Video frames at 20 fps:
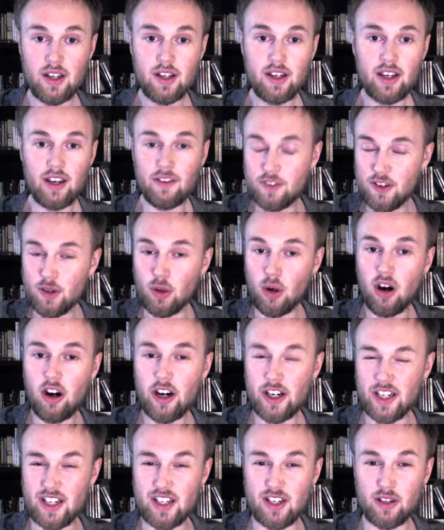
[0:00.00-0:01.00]
if you are
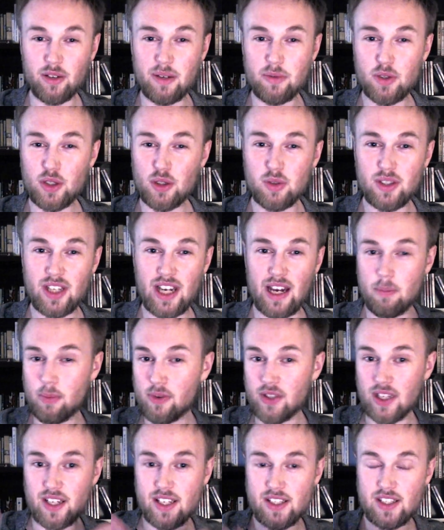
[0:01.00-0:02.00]
an Enneagram two type
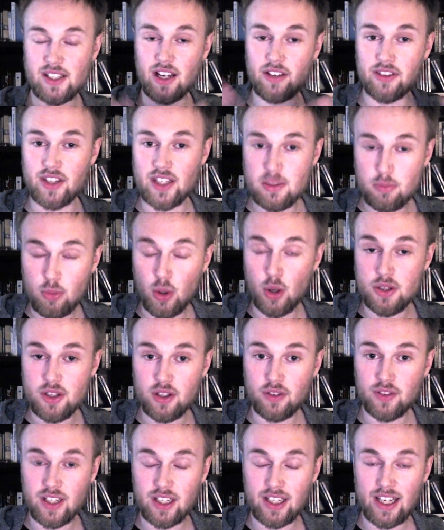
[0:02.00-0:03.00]
that has done this most
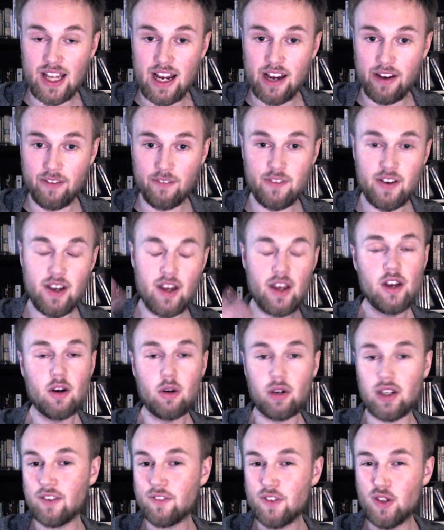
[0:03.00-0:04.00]
of their life,
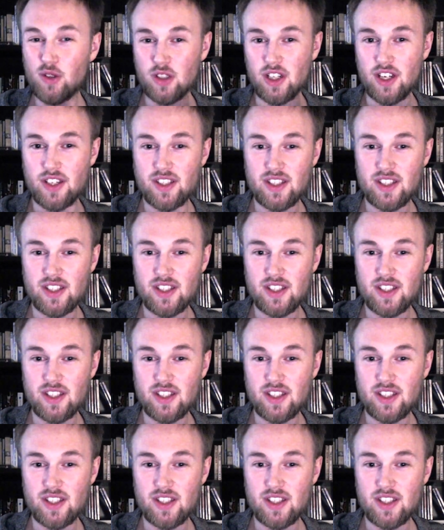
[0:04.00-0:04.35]
or if you just